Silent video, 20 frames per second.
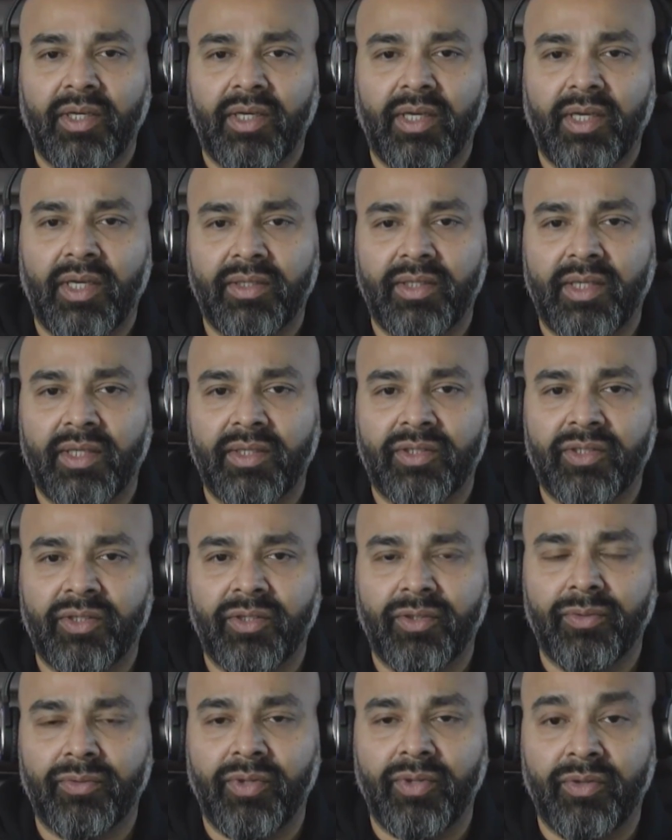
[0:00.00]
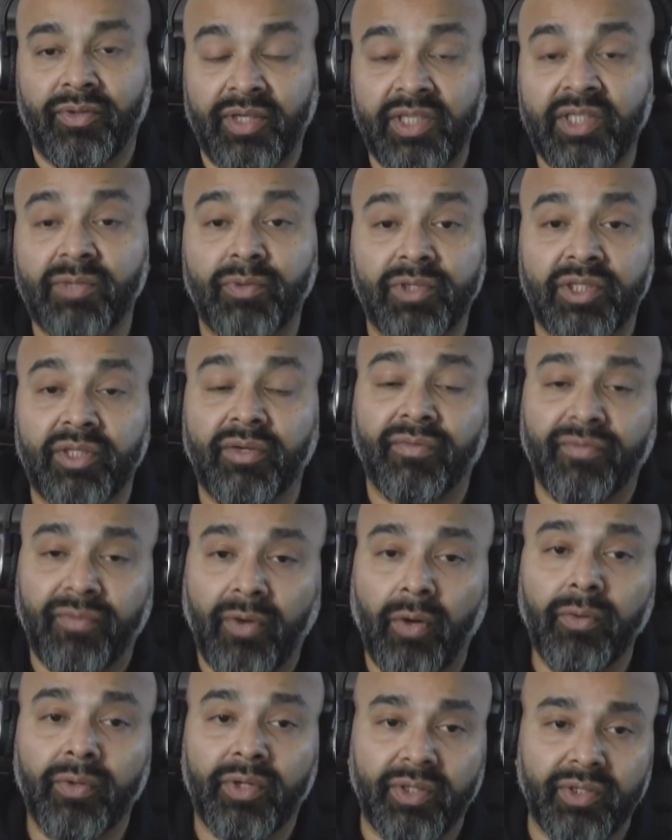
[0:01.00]
And so this was the
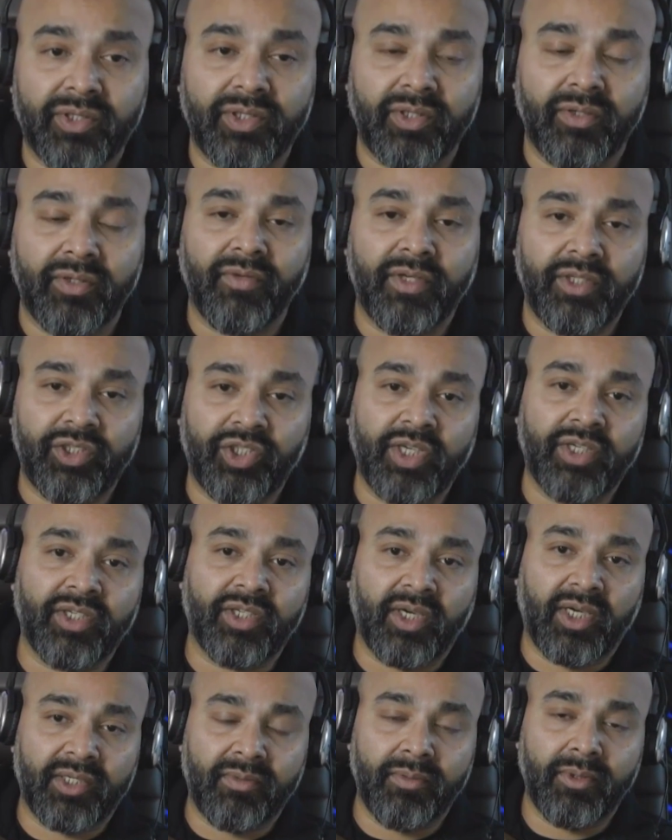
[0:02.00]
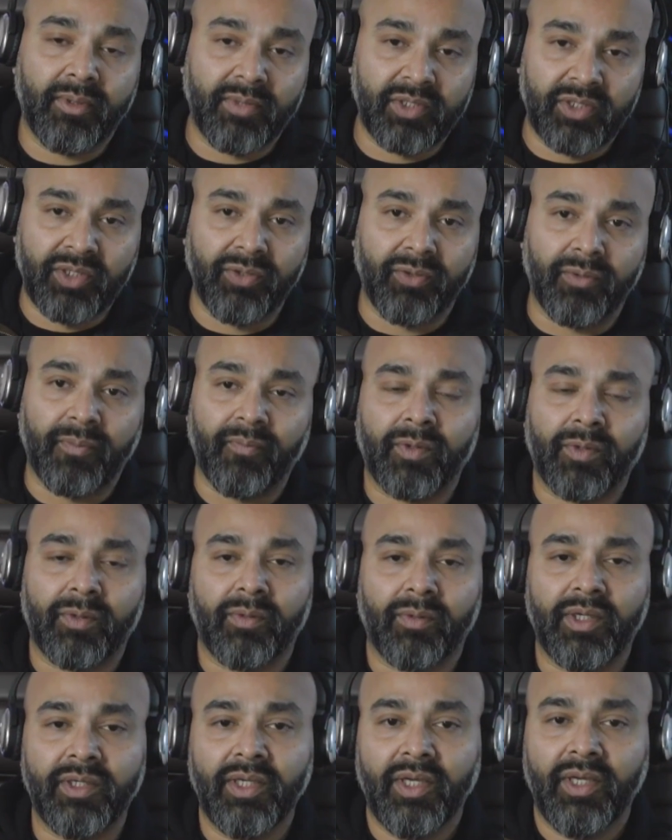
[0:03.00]
focus of agenda item number 2,
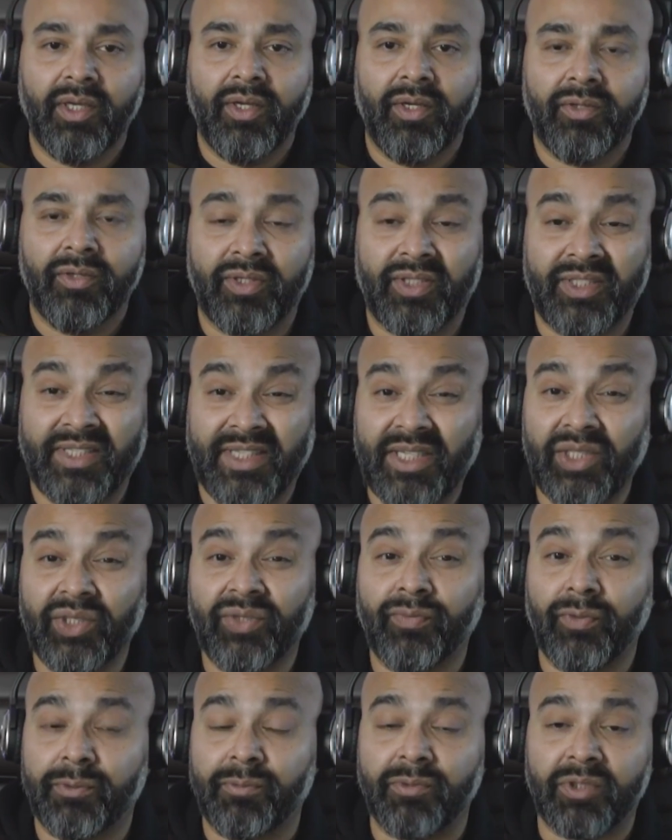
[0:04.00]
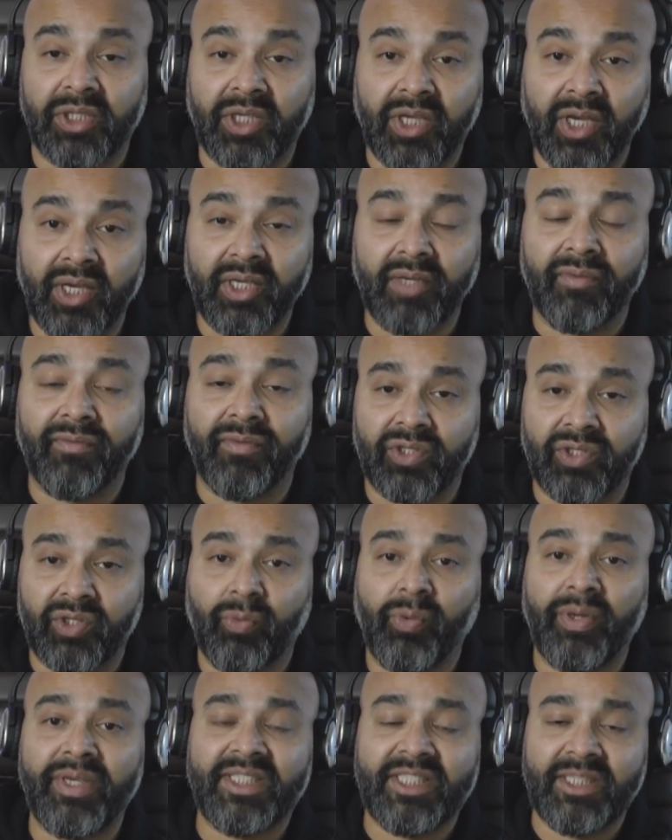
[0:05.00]
right? So Salesforce was gunning for
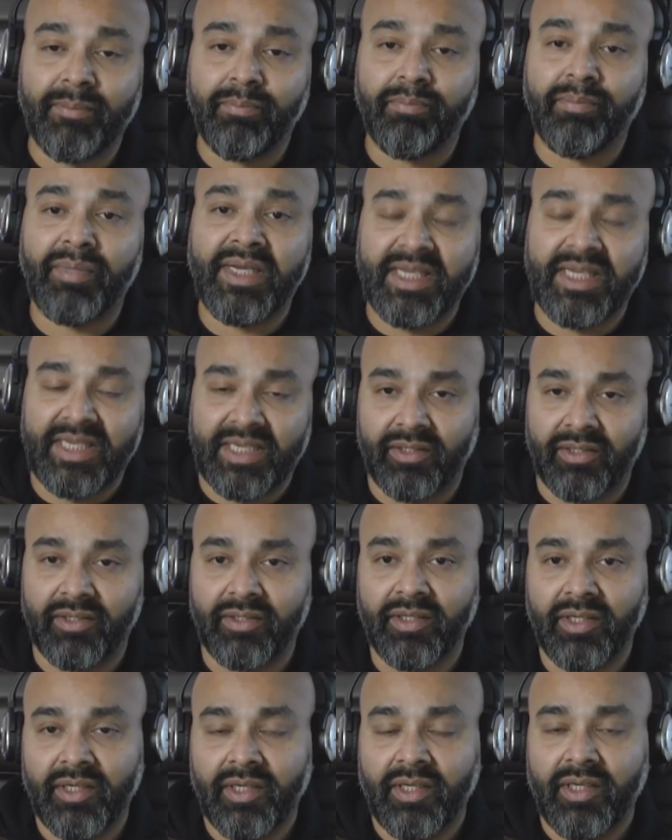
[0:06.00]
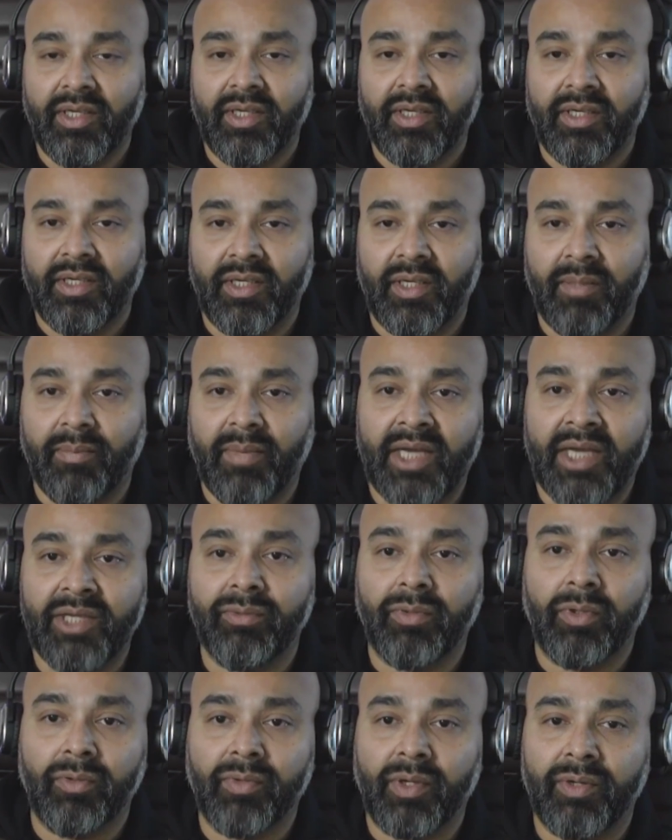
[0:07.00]
20 billion
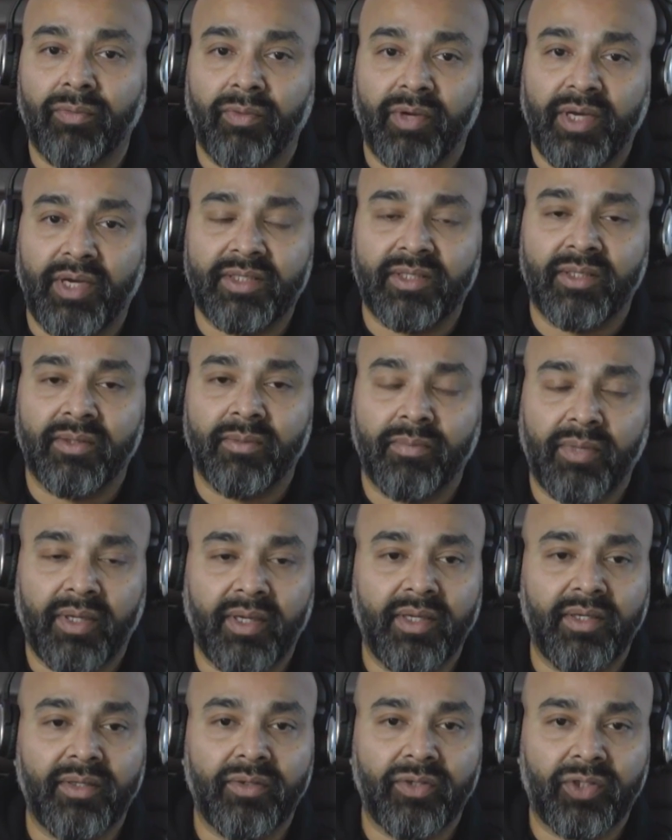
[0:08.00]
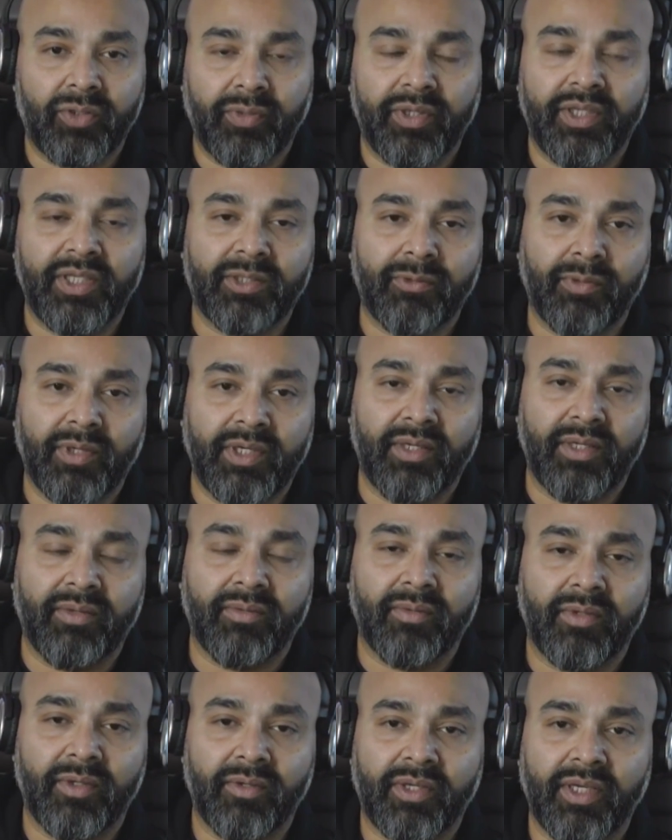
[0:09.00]
annual run rate by 2020.
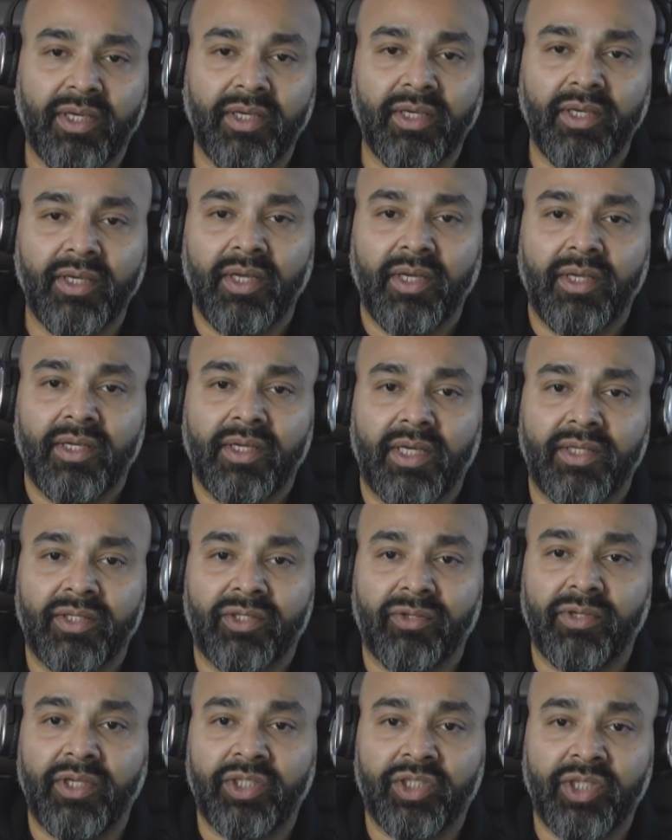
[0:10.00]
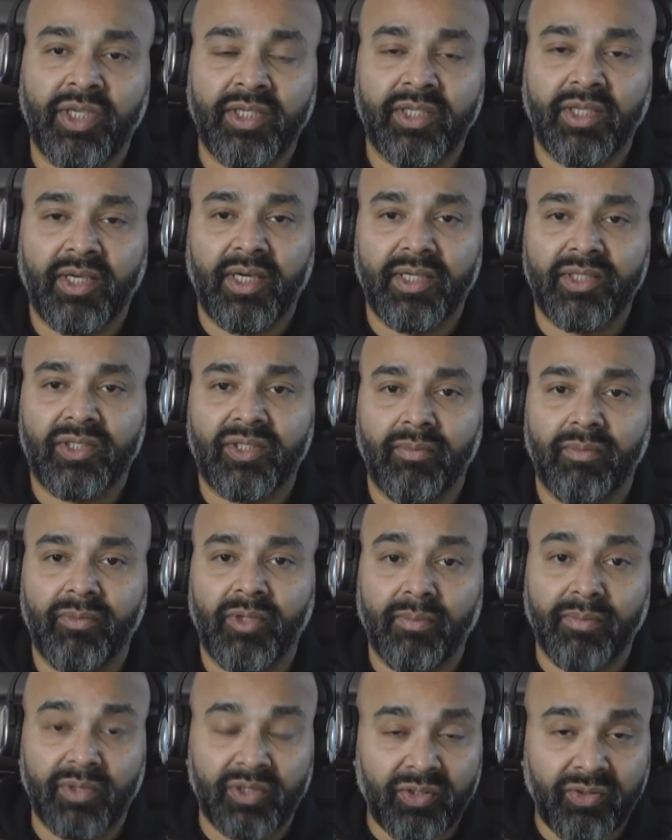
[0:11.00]
Okay. And so the agenda
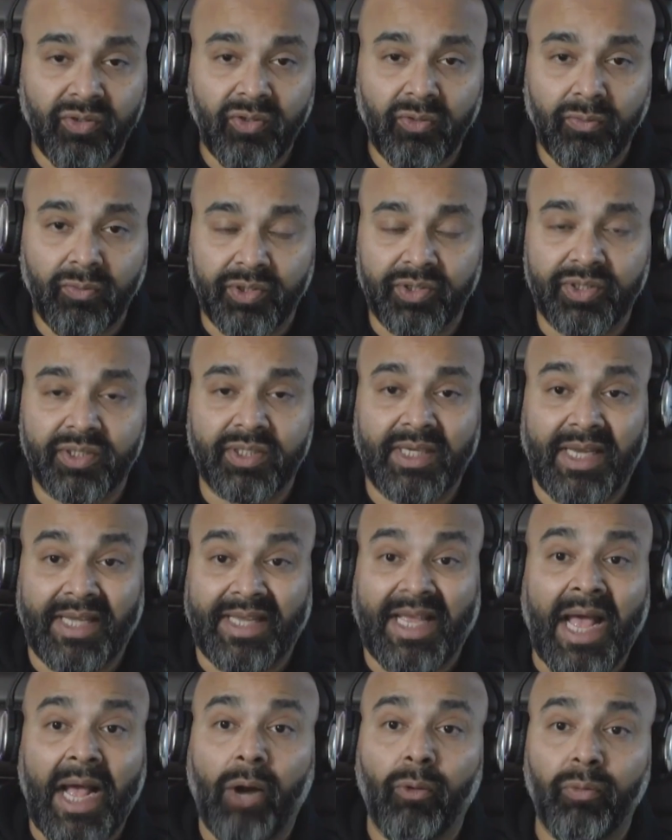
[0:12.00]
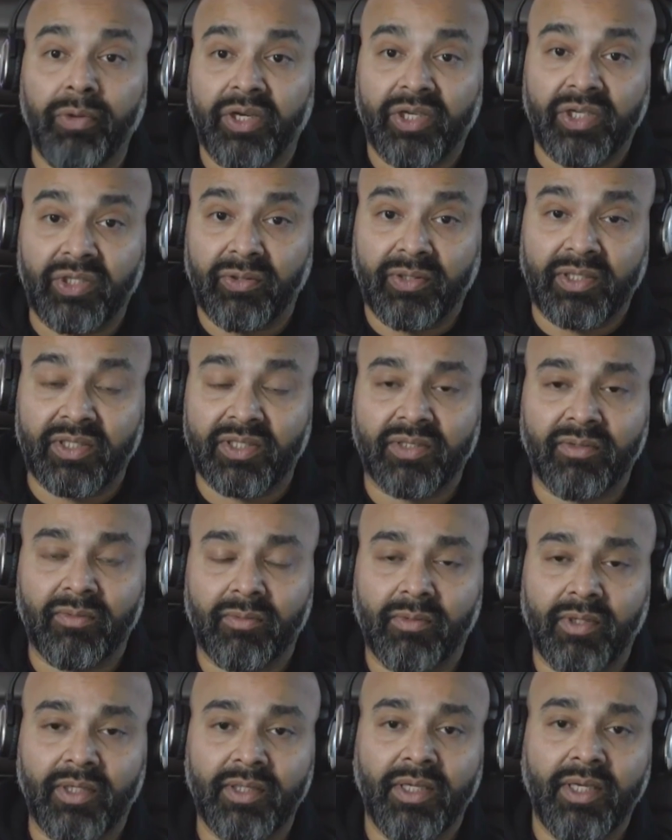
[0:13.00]
item number 2 was how are we going to do this,
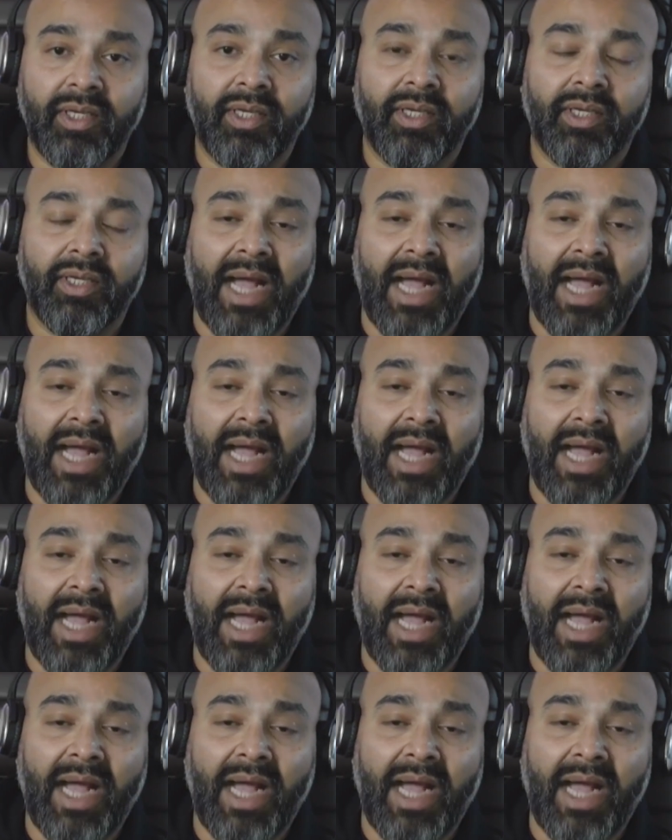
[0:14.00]
right?